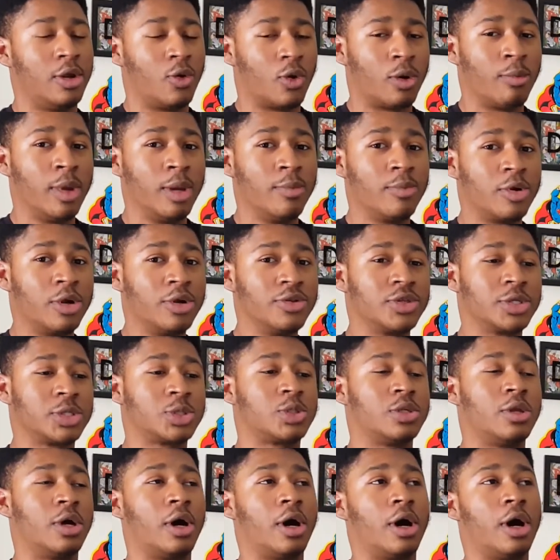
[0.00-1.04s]
Remember in
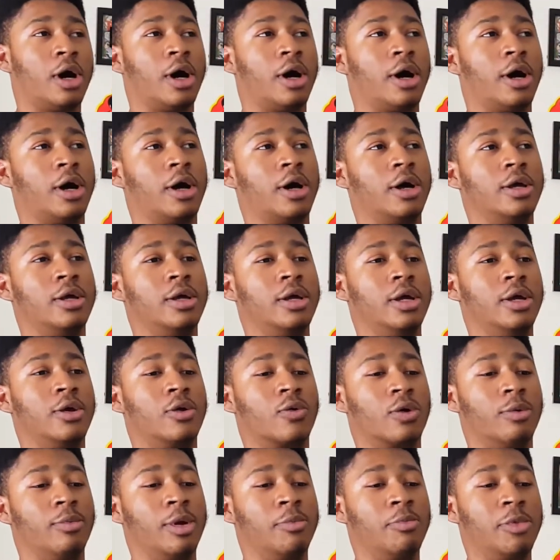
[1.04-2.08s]
the uh,
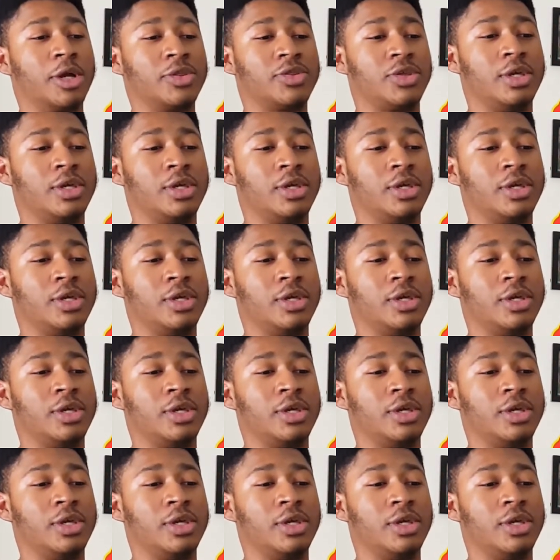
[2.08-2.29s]
remember at